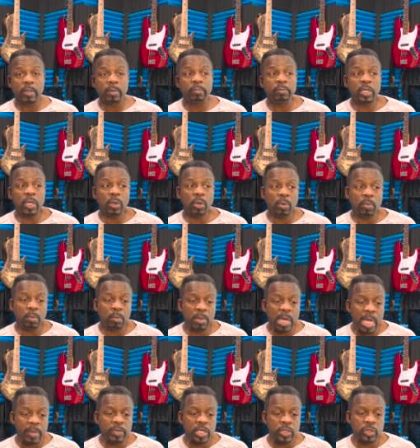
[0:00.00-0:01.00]
you know,
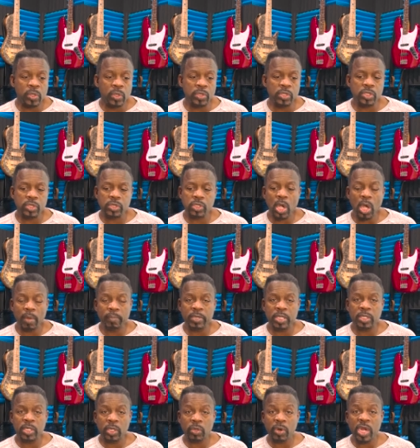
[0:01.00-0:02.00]
my mentors taught me
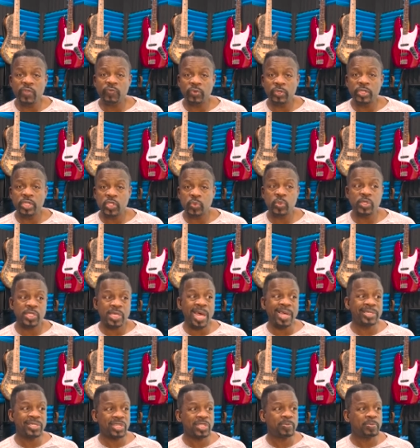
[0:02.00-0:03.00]
that gratefulness was
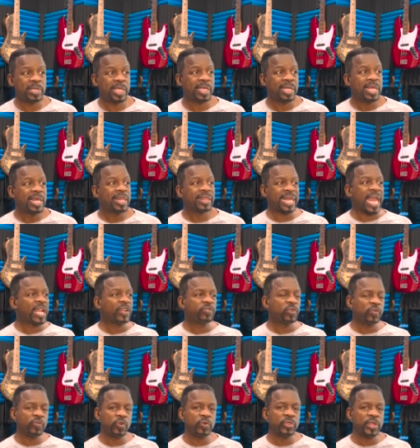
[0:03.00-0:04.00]
not just being
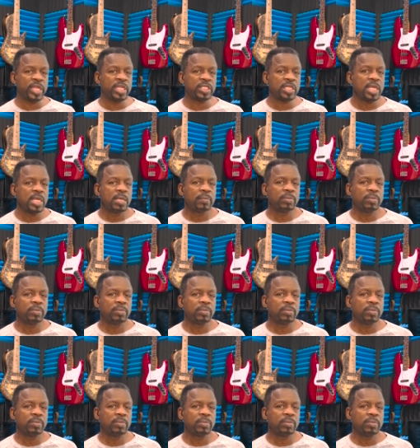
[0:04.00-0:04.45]
thankful for things,